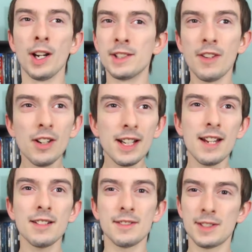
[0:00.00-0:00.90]
It's very
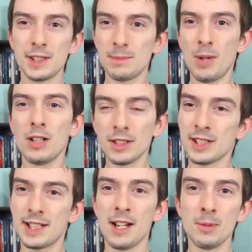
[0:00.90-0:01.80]
kind of smaller
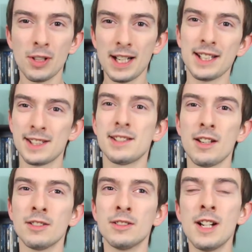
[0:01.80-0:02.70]
scale, more kind of
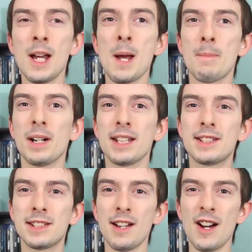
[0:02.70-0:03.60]
subtle, but
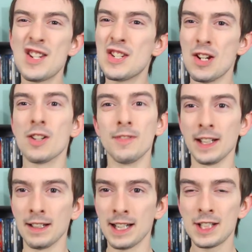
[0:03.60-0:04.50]
it's
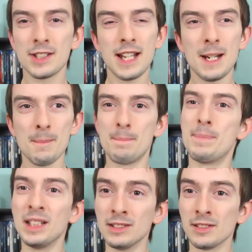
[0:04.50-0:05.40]
unnerving, and it just kind of
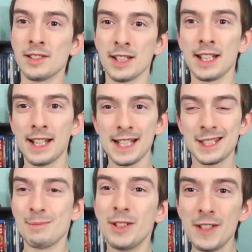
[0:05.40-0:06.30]
builds. Like, as
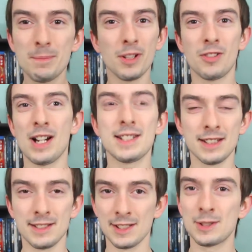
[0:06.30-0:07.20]
the movie
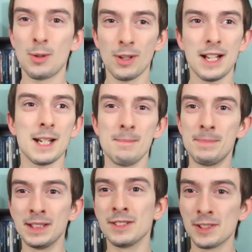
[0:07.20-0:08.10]
progresses, the score kind of
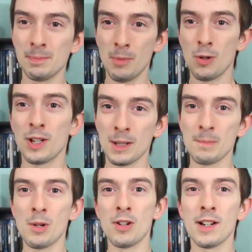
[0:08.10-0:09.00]
builds more
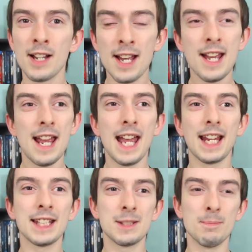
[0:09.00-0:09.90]
and more, and it
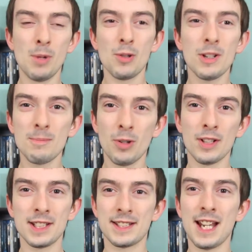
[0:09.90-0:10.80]
gets more and
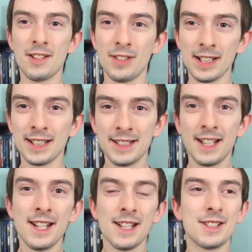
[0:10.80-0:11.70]
more just kind of like,
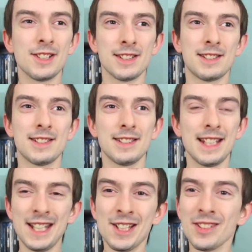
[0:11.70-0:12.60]
just
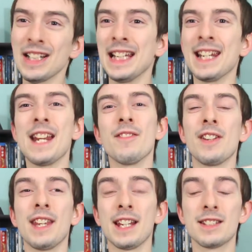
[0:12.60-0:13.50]
eerie and
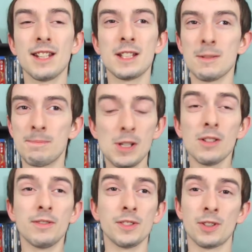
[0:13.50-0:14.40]
everything. It's a
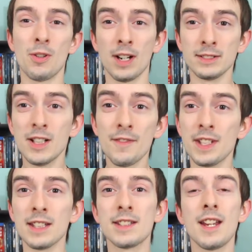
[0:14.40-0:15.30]
beautiful score. I
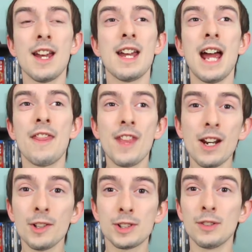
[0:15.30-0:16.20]
loved it. And
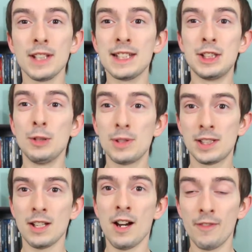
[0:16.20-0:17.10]
then also its
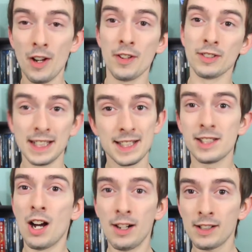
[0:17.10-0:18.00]
use of other like
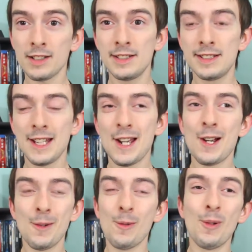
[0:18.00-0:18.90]
songs
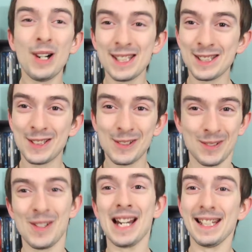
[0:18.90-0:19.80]
was
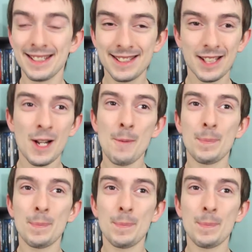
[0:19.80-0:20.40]
great.